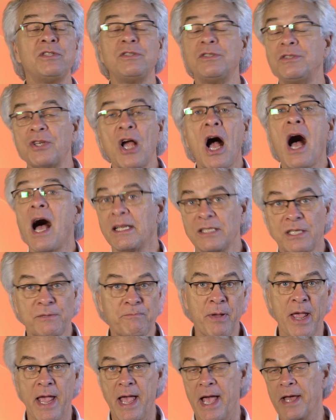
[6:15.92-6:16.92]
John's
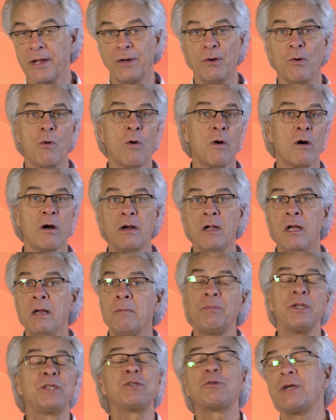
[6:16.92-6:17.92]
pen or
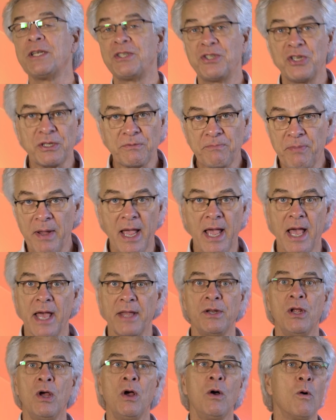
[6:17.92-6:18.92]
Patricia's
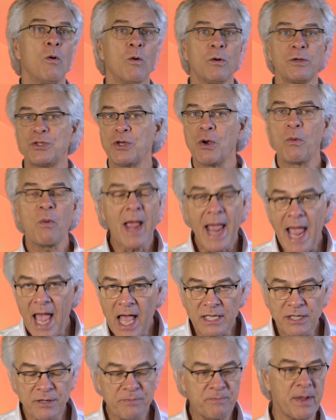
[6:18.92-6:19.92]
pen or
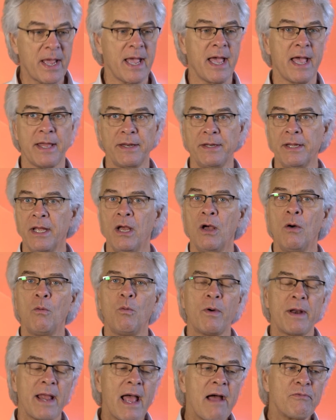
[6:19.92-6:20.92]
Joanne's pen,
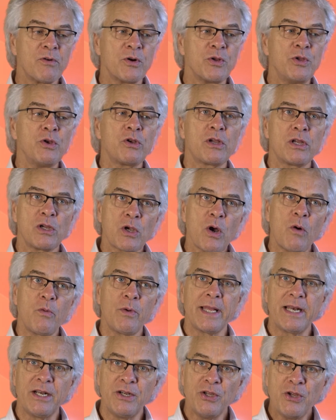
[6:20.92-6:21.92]
whatever. You can go
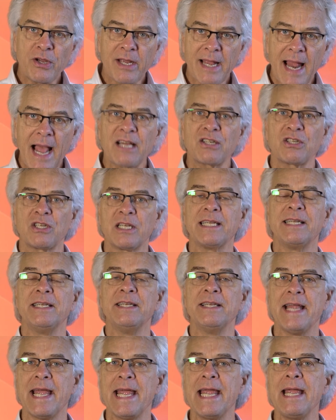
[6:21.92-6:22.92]
in and you can actually
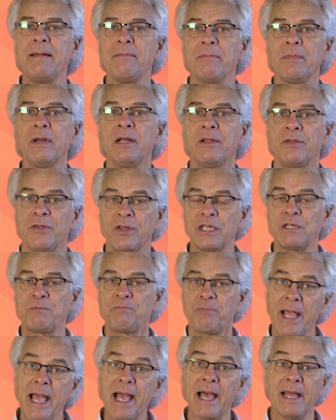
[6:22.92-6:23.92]
name this
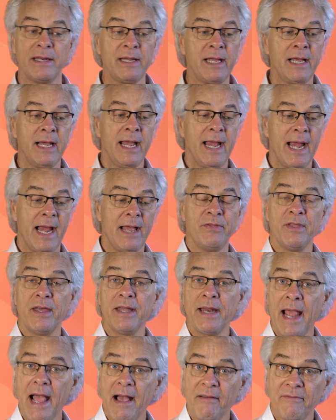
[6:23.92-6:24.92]
pen and
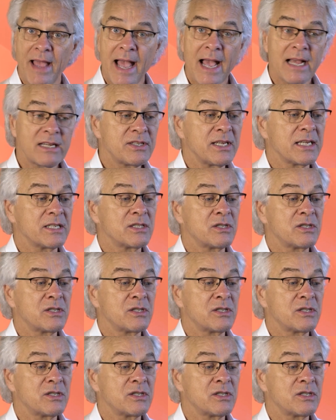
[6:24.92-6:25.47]
then have access